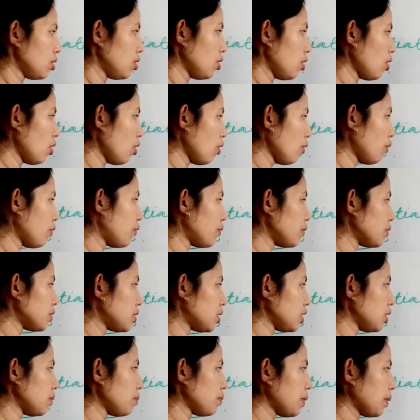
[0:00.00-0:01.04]
of
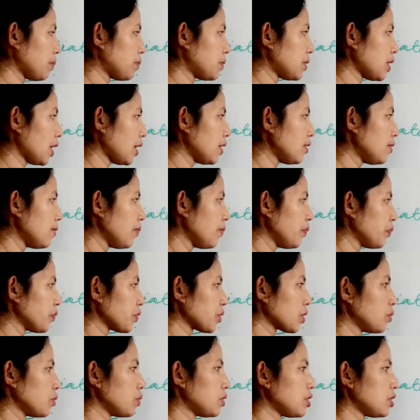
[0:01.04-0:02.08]
C-peptide
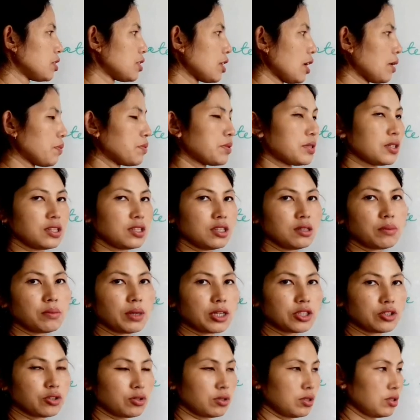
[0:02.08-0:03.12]
which is absent in
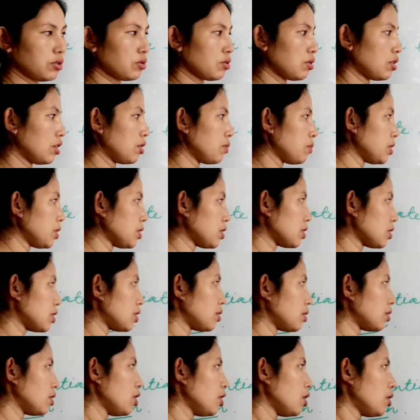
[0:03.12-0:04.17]
mature insulin. Means
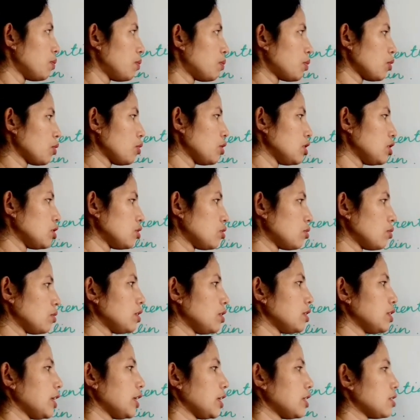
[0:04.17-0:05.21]
the
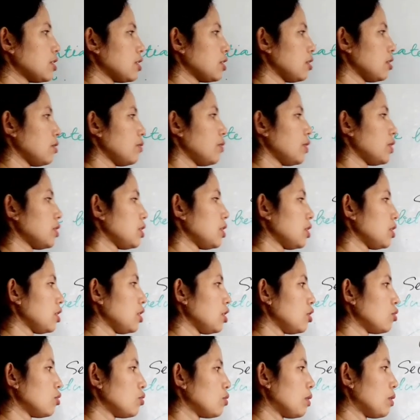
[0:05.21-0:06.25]
pro-insulin gets converted
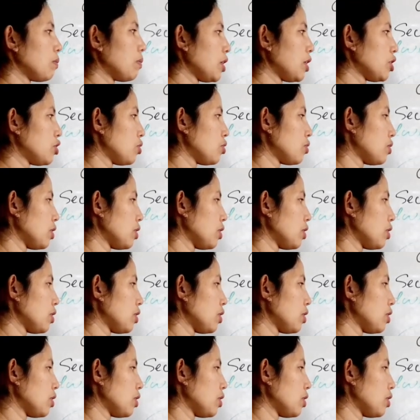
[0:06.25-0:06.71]
into a mature